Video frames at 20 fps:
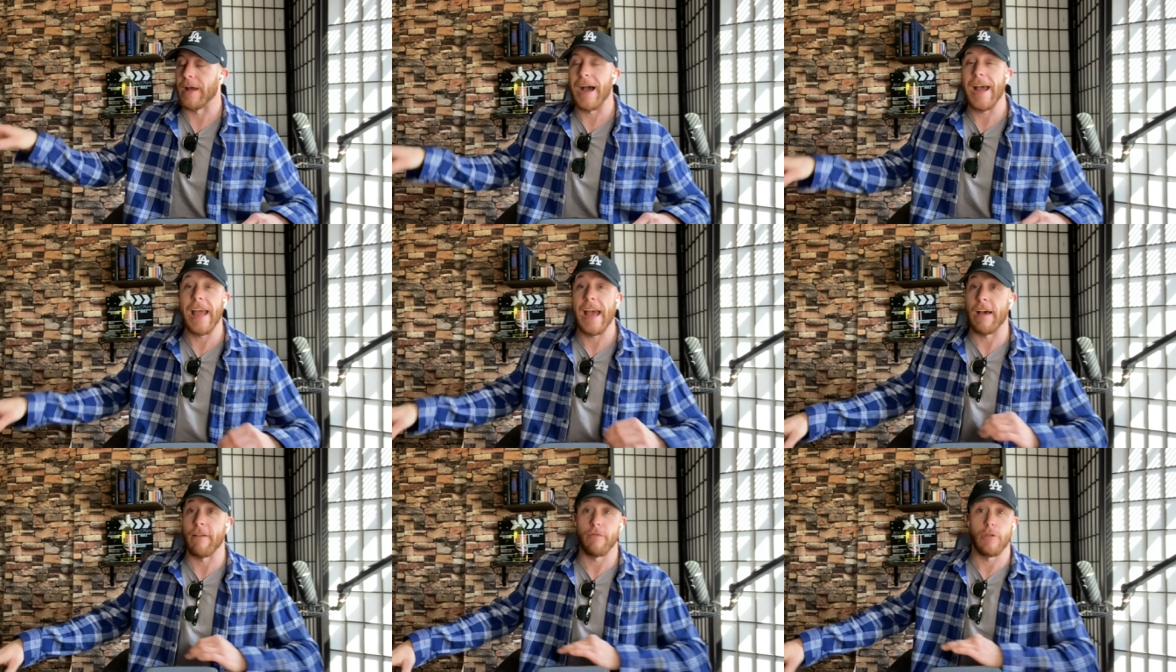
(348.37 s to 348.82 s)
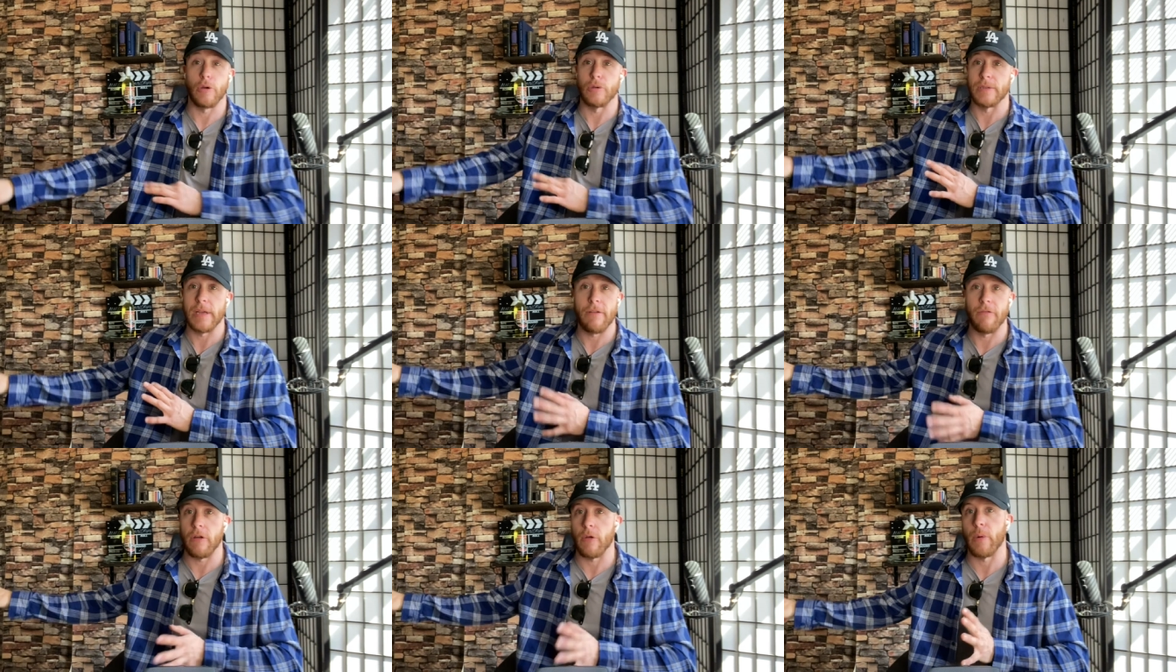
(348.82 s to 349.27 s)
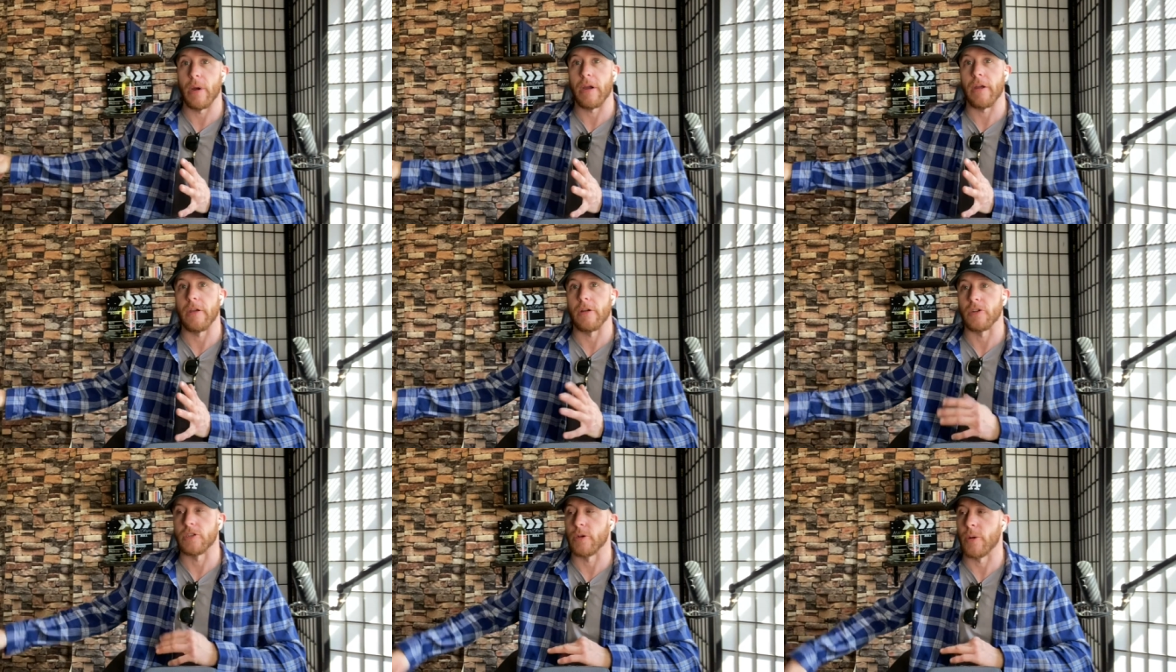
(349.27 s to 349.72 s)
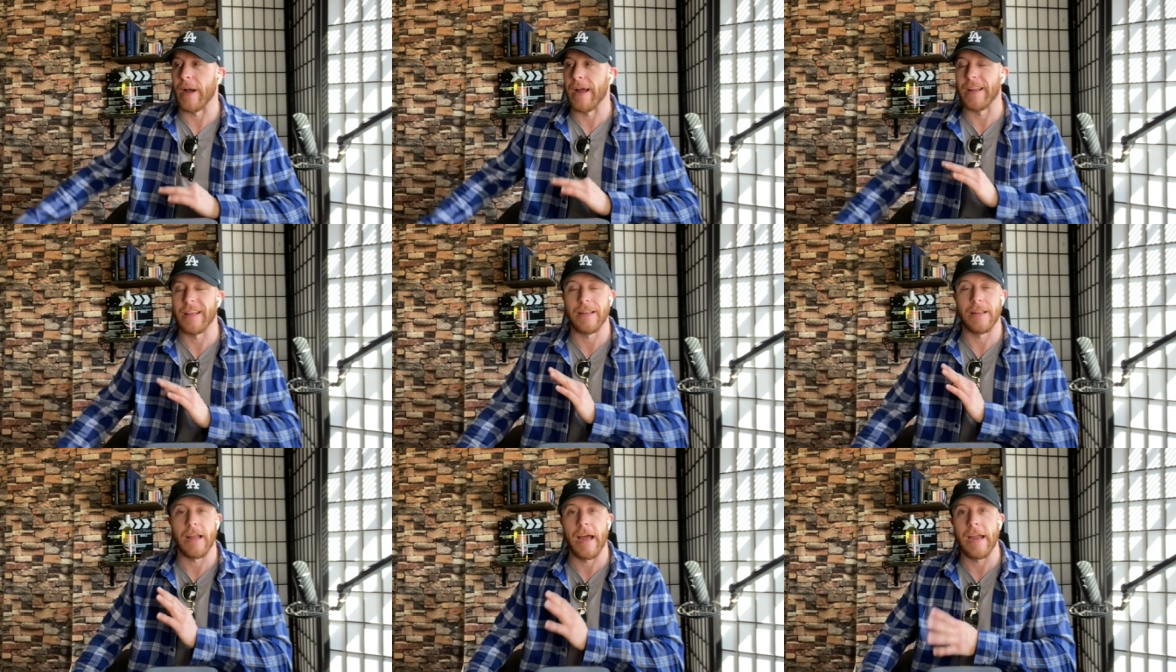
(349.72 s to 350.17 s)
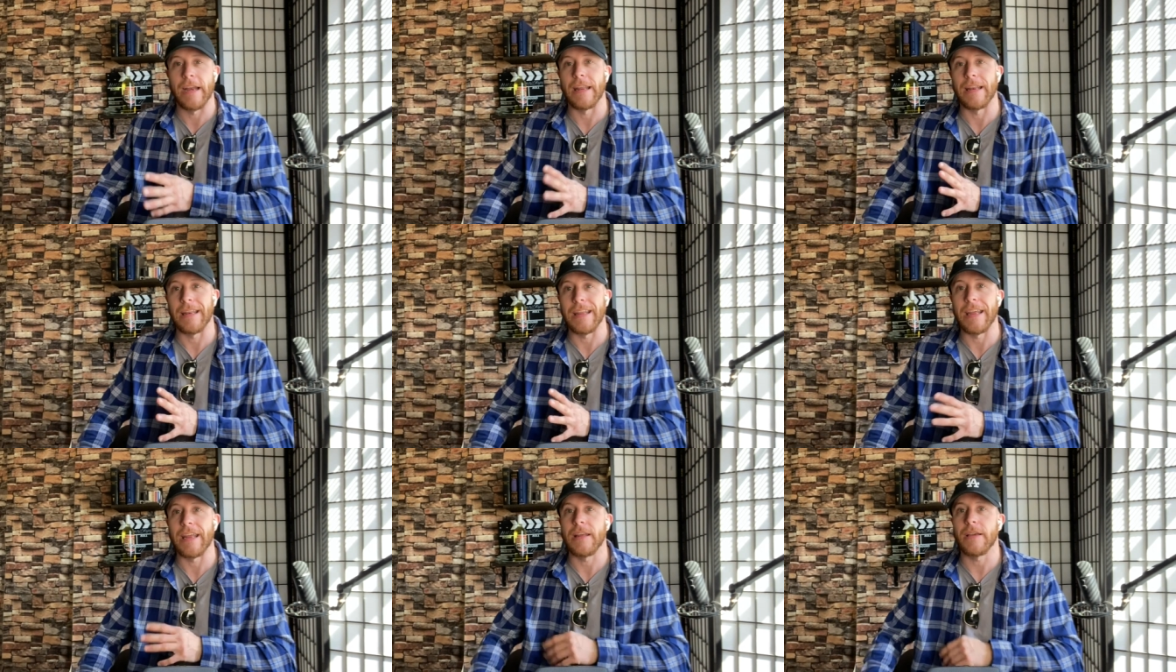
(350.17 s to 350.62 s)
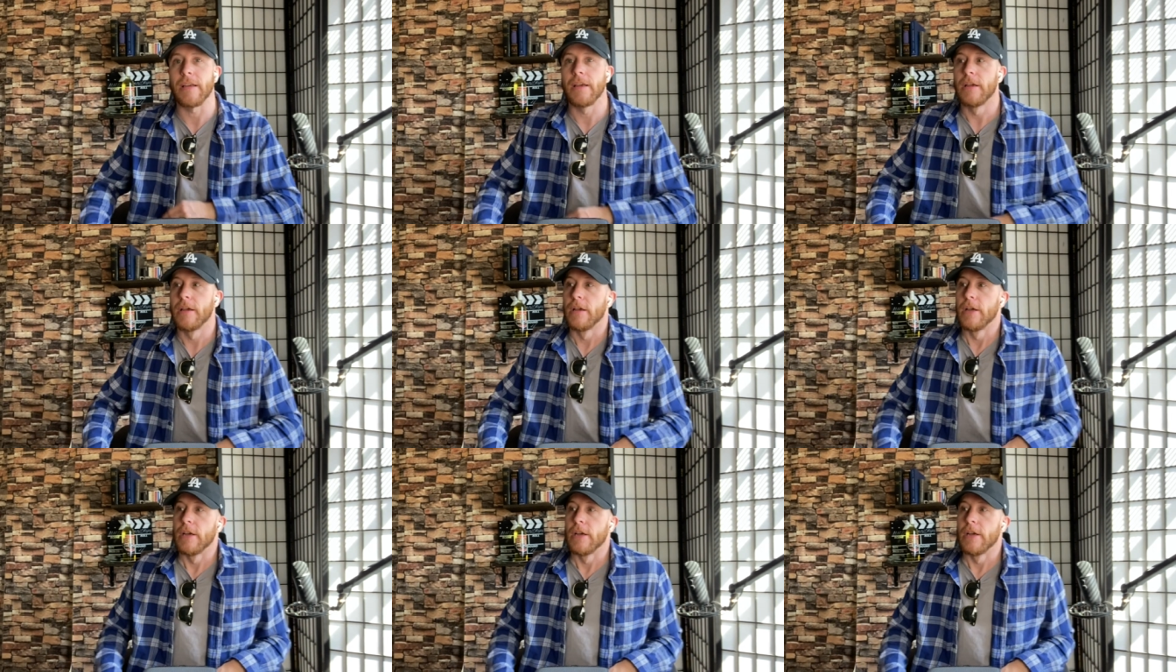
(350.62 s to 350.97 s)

I have those everywhere here, so I didn't I didn't need it.